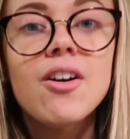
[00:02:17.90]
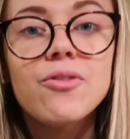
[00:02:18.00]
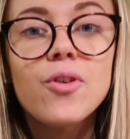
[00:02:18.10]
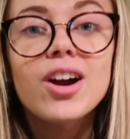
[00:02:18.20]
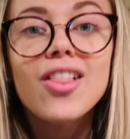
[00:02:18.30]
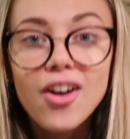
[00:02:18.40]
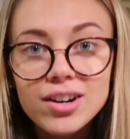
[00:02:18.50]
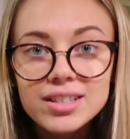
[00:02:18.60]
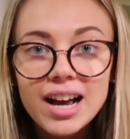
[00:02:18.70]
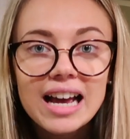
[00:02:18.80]
For a
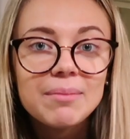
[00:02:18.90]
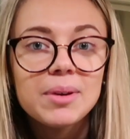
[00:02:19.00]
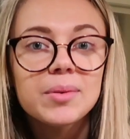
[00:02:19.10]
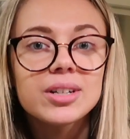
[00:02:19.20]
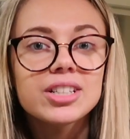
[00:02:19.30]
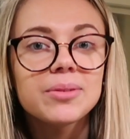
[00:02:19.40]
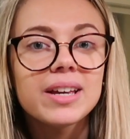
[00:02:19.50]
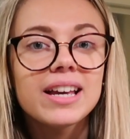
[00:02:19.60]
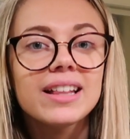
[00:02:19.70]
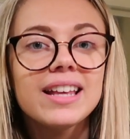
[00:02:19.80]
long time, we were
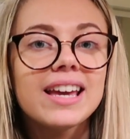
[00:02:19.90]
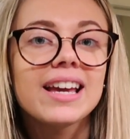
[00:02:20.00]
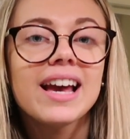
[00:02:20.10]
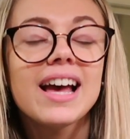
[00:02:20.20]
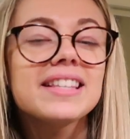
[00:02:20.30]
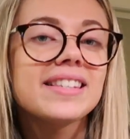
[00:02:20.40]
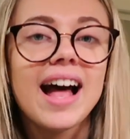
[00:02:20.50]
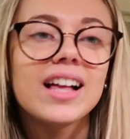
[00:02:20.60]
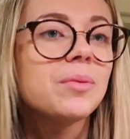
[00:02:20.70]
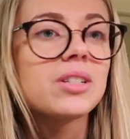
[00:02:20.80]
doing like a
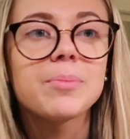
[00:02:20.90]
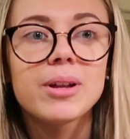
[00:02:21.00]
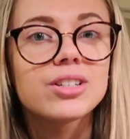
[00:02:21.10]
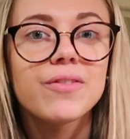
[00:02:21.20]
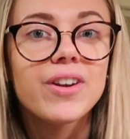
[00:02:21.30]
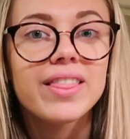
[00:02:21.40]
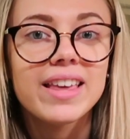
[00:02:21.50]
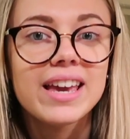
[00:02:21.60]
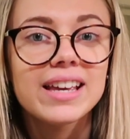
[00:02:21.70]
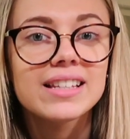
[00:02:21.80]
salad, which is a bunch of different
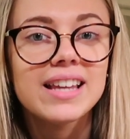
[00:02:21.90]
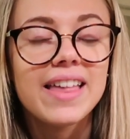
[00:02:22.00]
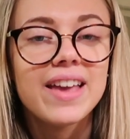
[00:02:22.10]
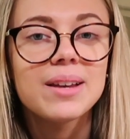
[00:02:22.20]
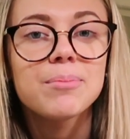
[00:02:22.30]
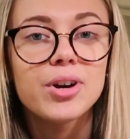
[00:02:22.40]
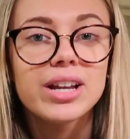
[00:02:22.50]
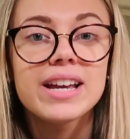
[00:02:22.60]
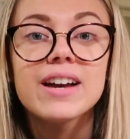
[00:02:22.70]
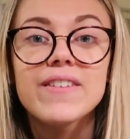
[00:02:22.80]
things, and then
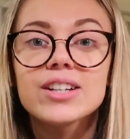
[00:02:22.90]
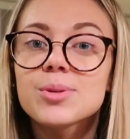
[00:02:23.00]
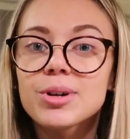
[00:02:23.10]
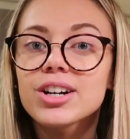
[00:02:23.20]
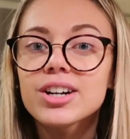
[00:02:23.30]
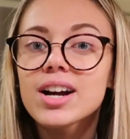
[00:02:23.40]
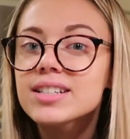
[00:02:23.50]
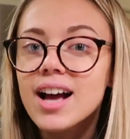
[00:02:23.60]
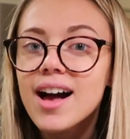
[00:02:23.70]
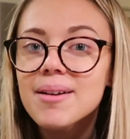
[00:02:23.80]
putting a veggie burger
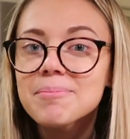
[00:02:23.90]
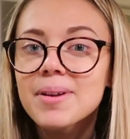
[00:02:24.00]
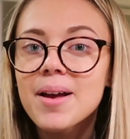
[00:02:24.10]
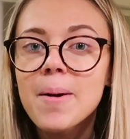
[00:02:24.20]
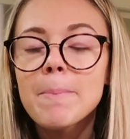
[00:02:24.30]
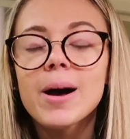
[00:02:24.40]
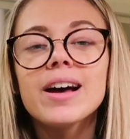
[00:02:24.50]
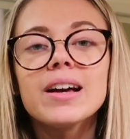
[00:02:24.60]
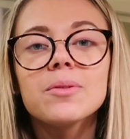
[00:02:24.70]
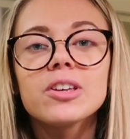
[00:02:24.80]
on top,
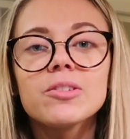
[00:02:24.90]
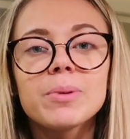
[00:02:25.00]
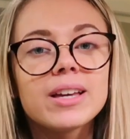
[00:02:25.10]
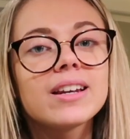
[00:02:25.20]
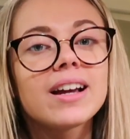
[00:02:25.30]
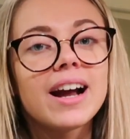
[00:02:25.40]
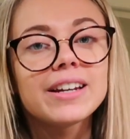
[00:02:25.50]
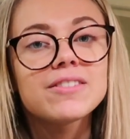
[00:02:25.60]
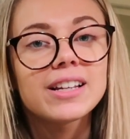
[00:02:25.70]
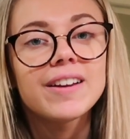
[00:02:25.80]
but we've been
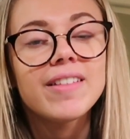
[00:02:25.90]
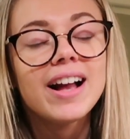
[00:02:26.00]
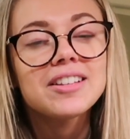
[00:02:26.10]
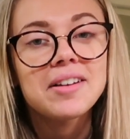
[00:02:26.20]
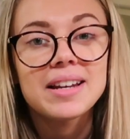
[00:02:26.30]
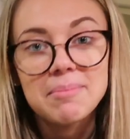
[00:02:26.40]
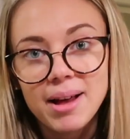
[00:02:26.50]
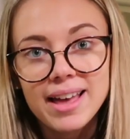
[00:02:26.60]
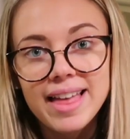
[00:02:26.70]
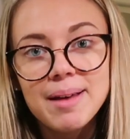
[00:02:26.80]
kind of sick of that, so I didn't
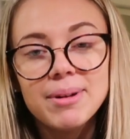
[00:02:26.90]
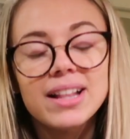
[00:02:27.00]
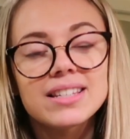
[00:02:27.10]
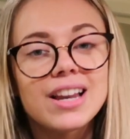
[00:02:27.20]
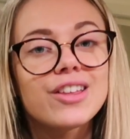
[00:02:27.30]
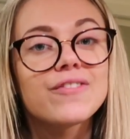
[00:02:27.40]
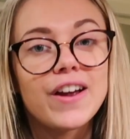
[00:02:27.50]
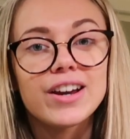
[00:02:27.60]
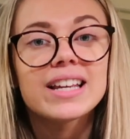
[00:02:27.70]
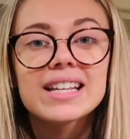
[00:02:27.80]
buy that, but it's another
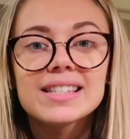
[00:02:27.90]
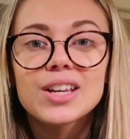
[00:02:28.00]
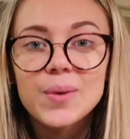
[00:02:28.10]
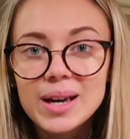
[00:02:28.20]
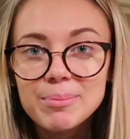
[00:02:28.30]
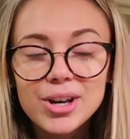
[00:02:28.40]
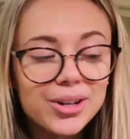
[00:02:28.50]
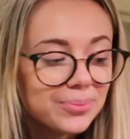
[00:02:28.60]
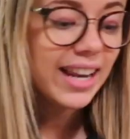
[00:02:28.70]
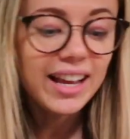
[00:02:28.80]
very easy, quick
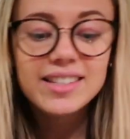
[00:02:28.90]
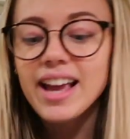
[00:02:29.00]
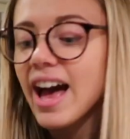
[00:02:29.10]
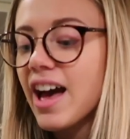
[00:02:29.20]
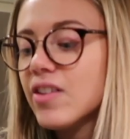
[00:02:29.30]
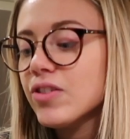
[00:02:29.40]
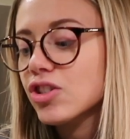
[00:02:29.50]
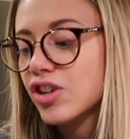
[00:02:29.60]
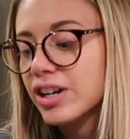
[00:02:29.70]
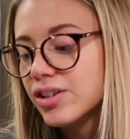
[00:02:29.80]
meal. Next, I
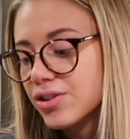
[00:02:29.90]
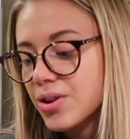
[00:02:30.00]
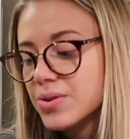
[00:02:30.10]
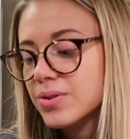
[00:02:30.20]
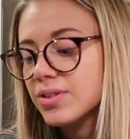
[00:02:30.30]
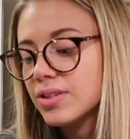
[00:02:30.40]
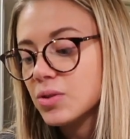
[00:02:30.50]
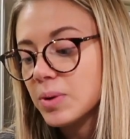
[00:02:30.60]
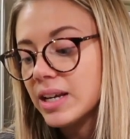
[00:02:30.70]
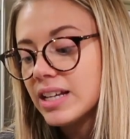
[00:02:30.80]
have Trader Joe's
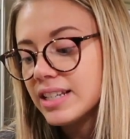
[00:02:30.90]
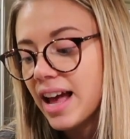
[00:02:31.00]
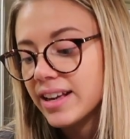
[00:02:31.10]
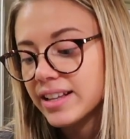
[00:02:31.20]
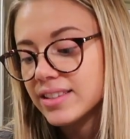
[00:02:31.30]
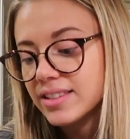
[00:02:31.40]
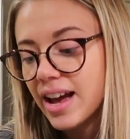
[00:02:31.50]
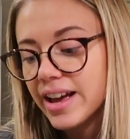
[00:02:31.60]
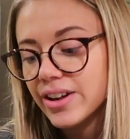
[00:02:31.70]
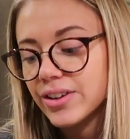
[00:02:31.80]
sweet Italian
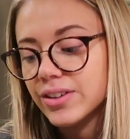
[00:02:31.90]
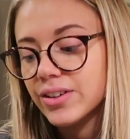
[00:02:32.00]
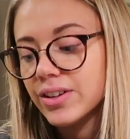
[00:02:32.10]
style